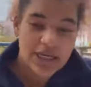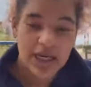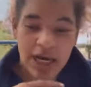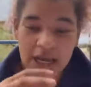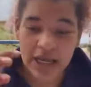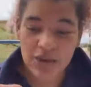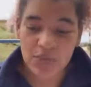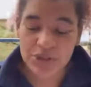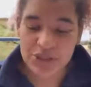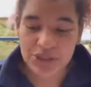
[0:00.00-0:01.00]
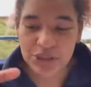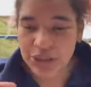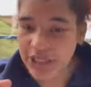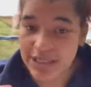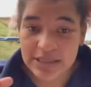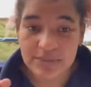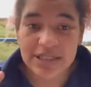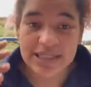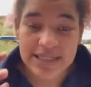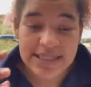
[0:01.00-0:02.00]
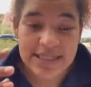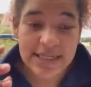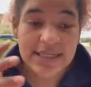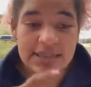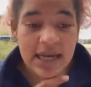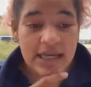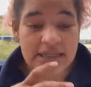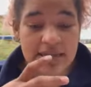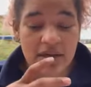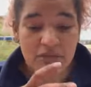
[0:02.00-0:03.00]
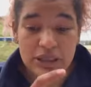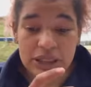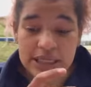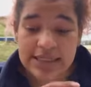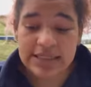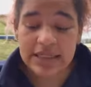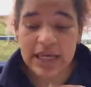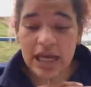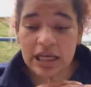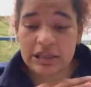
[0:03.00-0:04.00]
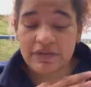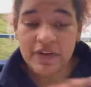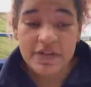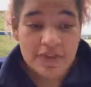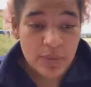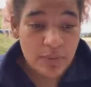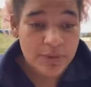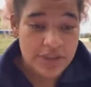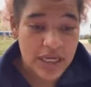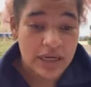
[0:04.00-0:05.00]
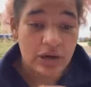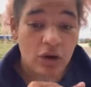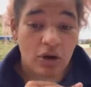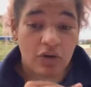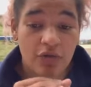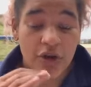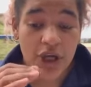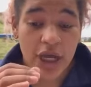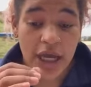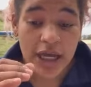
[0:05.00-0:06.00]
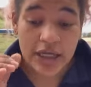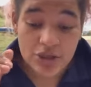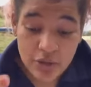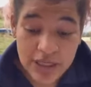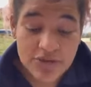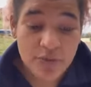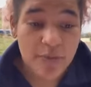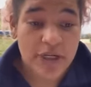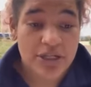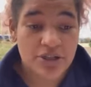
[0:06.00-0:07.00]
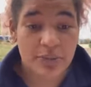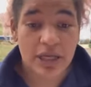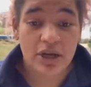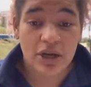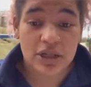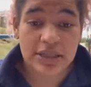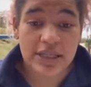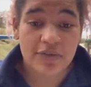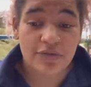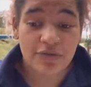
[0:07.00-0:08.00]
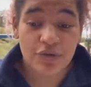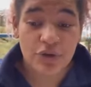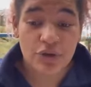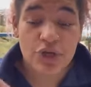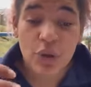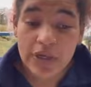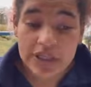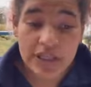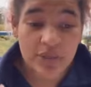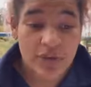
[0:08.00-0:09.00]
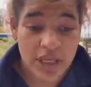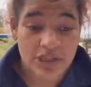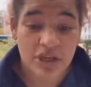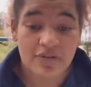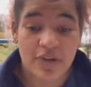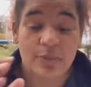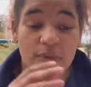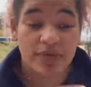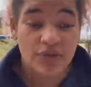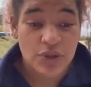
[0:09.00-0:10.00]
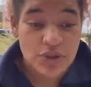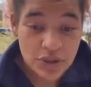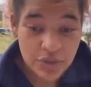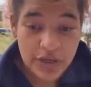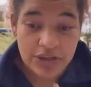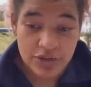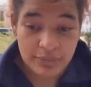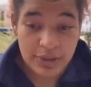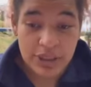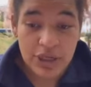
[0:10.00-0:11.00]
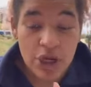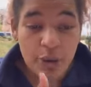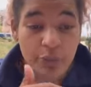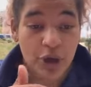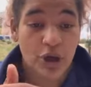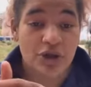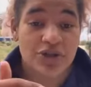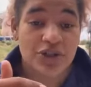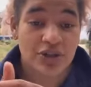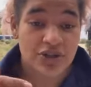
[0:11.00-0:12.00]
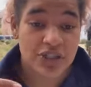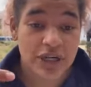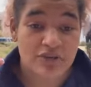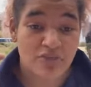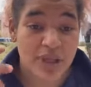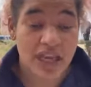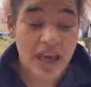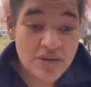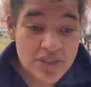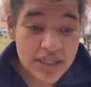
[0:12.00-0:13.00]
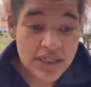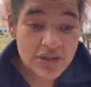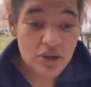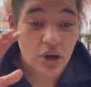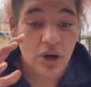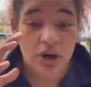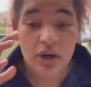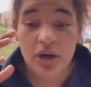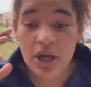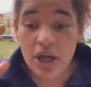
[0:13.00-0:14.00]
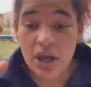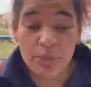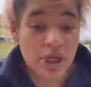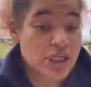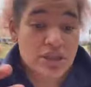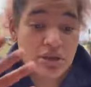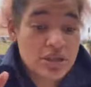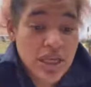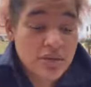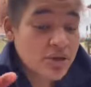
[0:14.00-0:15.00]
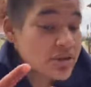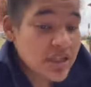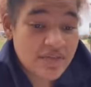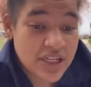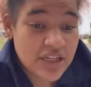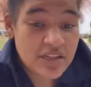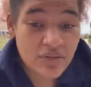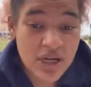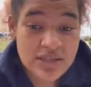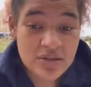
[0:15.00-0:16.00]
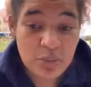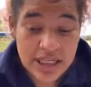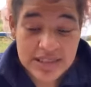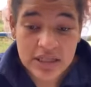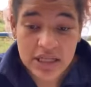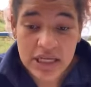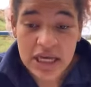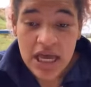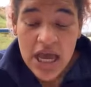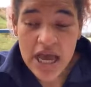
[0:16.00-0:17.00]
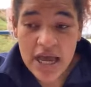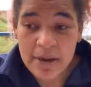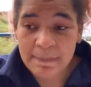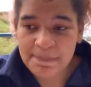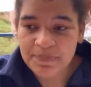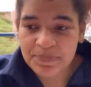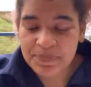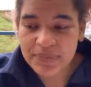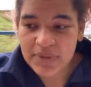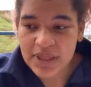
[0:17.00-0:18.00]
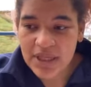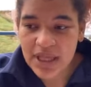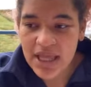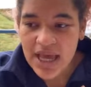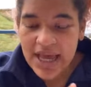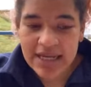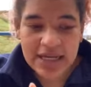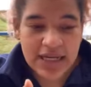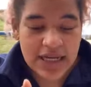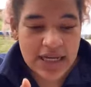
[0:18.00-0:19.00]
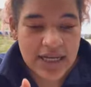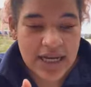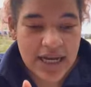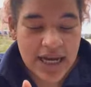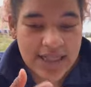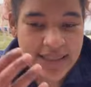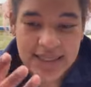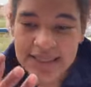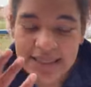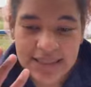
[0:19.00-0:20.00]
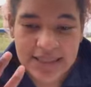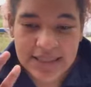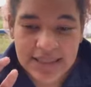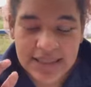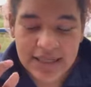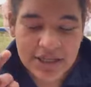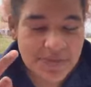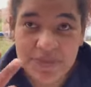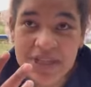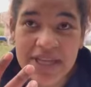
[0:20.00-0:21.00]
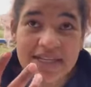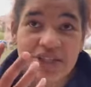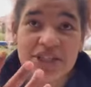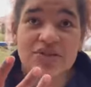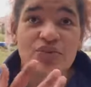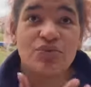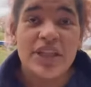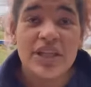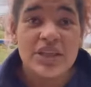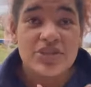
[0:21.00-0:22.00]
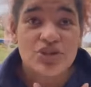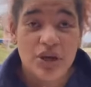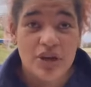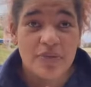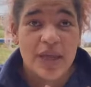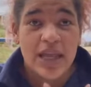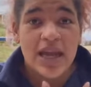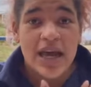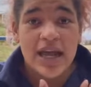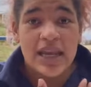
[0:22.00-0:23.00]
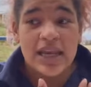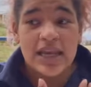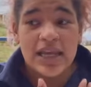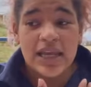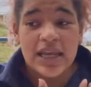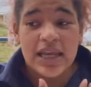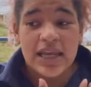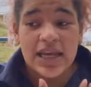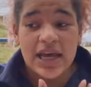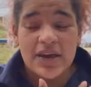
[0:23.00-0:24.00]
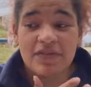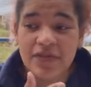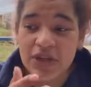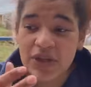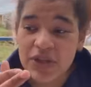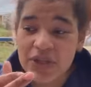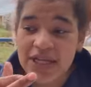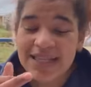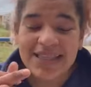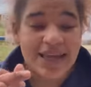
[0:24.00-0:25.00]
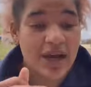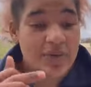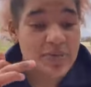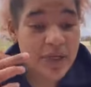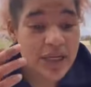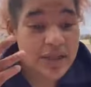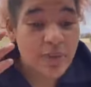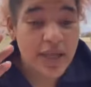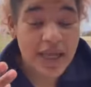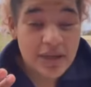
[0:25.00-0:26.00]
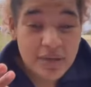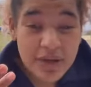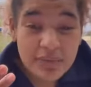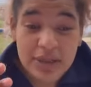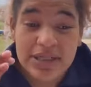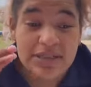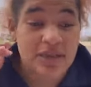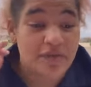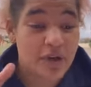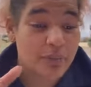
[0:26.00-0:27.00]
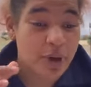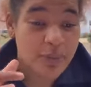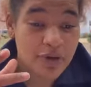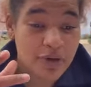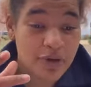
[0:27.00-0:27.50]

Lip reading: I was looking at some statistics and I realised that 51% of trans women in Jamaica live knowingly with HIV but refuse to go and get treatment because they're scared of being outed or because their safety is at risk, basically. And I think that just really struck me, and I feel like I was being a little bit ignorant because I live in a bubble